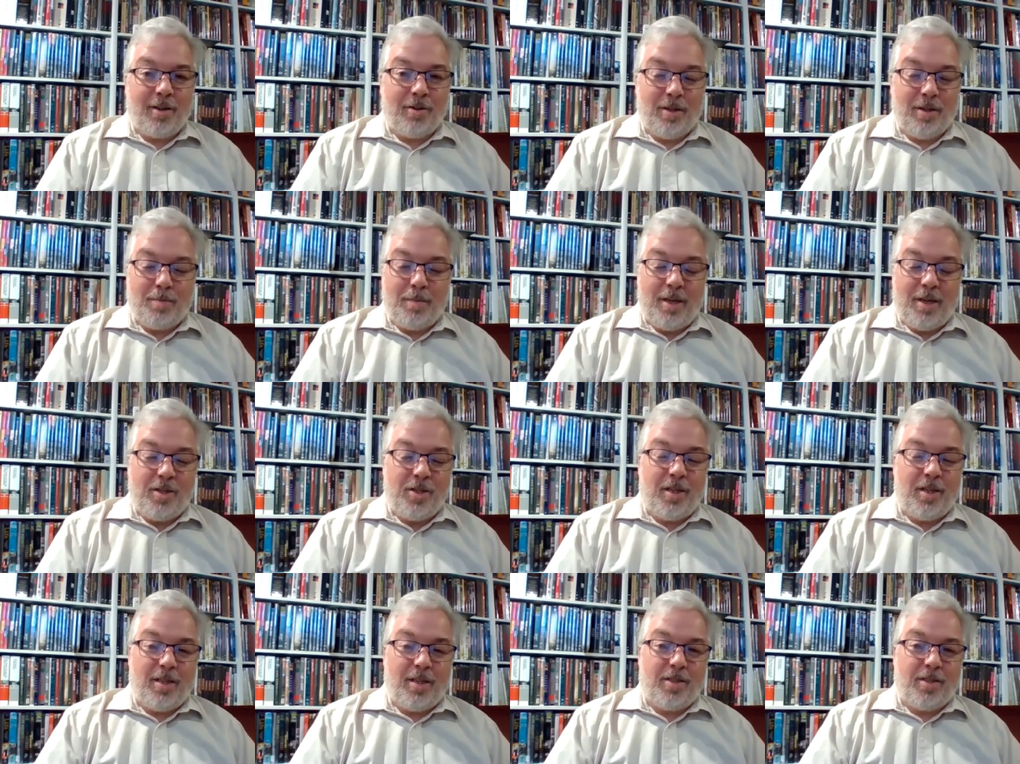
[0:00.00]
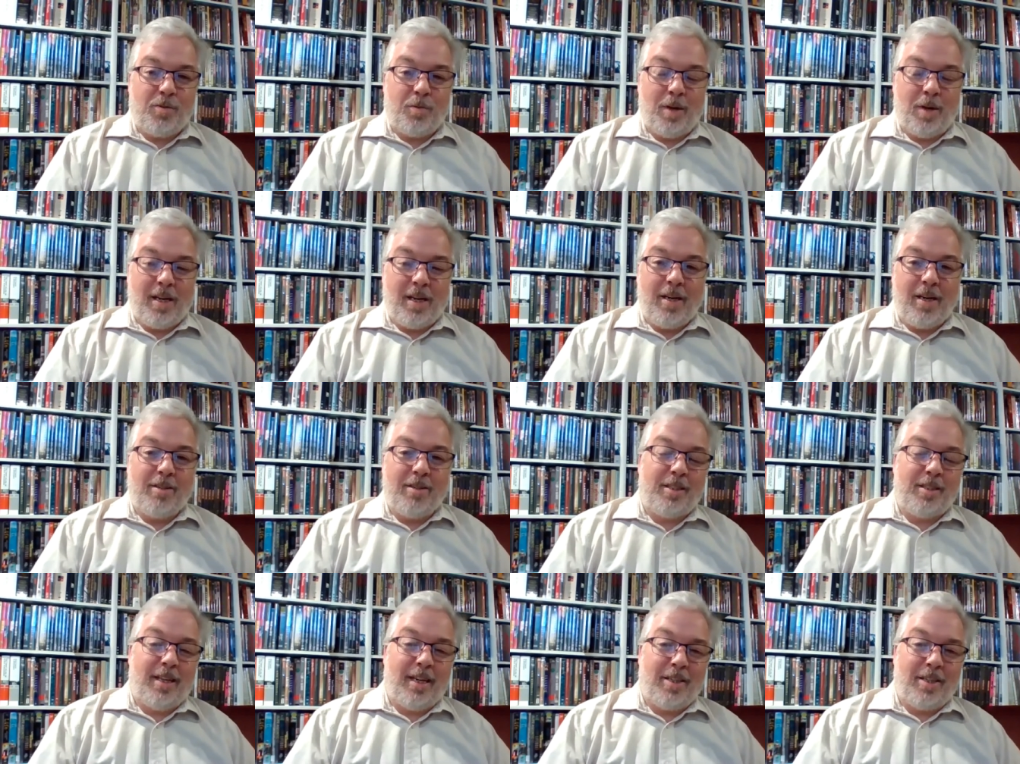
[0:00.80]
Chris mentioned it's 20
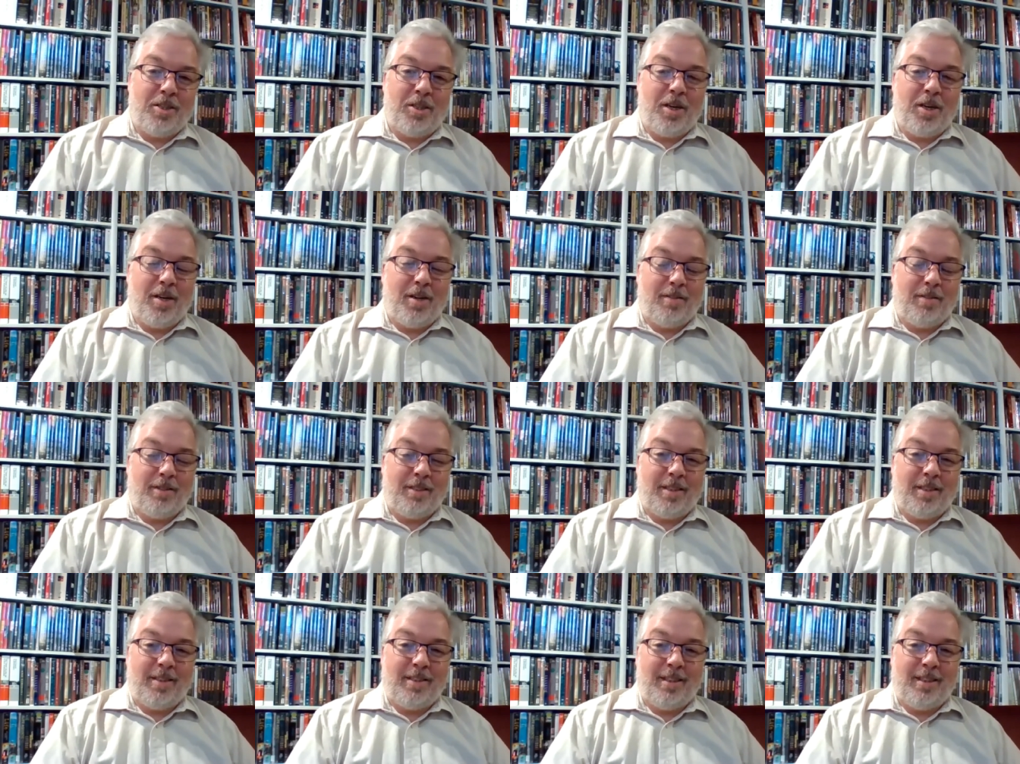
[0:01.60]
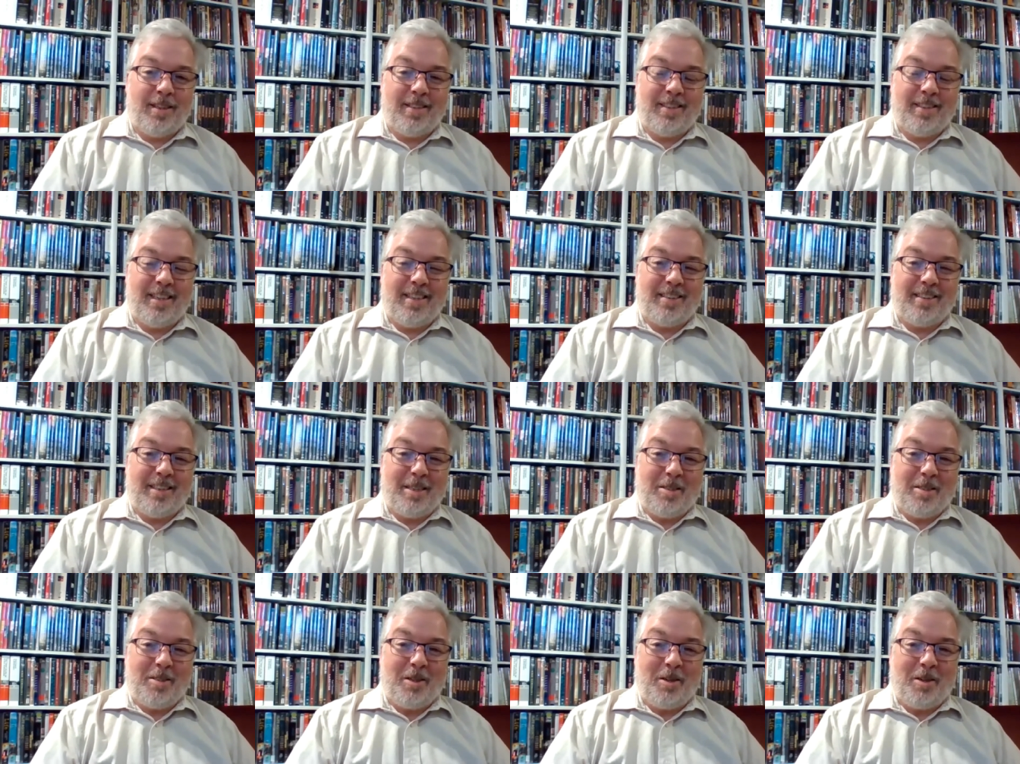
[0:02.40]
years next year since
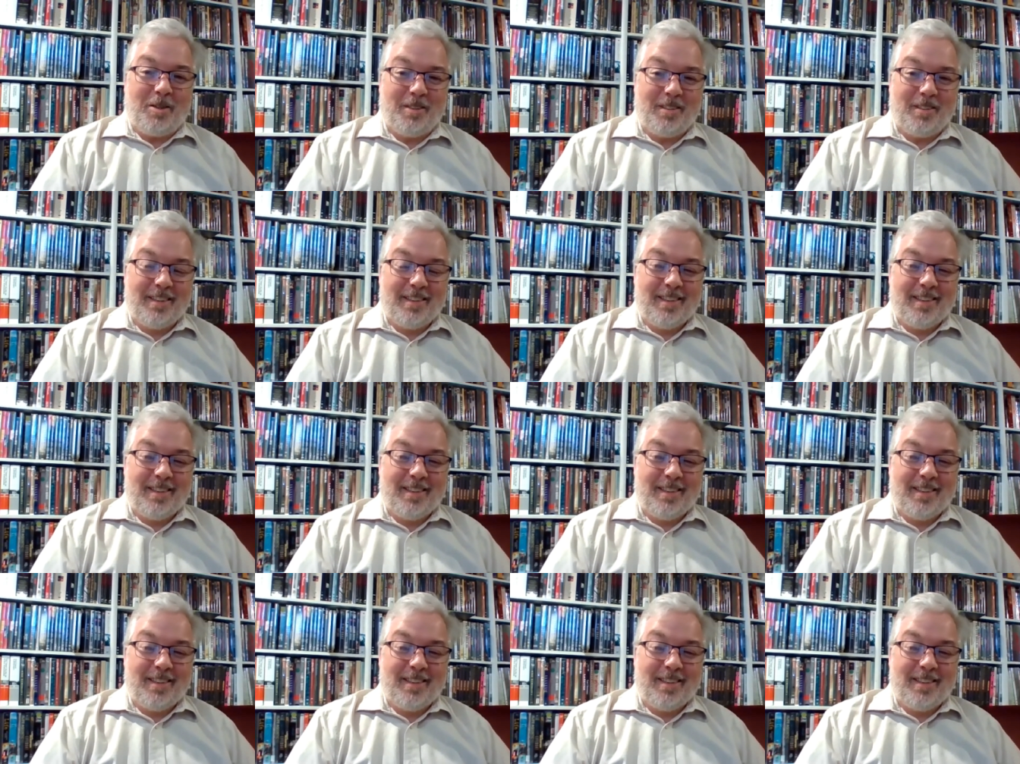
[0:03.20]
Selznick, so.